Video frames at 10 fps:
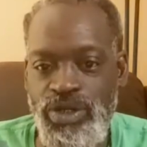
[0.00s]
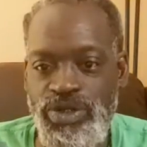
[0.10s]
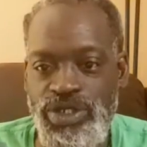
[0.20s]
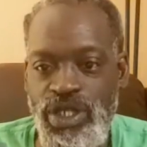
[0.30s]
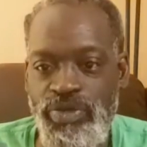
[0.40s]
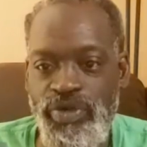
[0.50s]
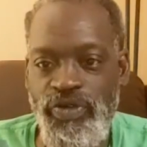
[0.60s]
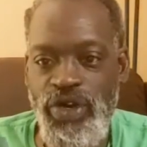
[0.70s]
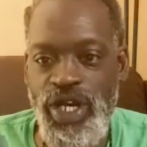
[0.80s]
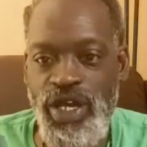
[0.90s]
on some
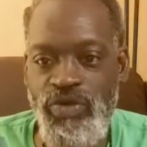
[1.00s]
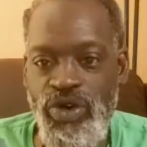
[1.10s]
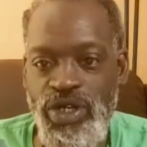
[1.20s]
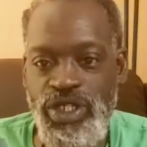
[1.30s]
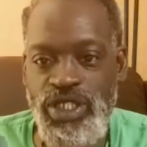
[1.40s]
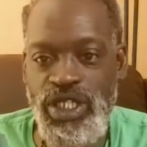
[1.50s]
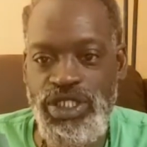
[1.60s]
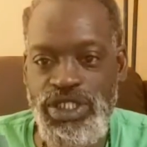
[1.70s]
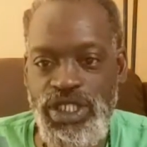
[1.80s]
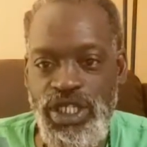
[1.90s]
of our networks.
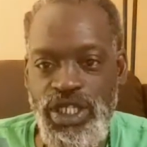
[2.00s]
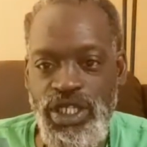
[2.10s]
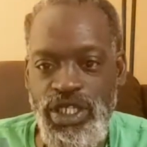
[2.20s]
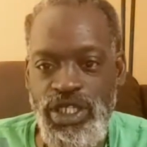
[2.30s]
Let's see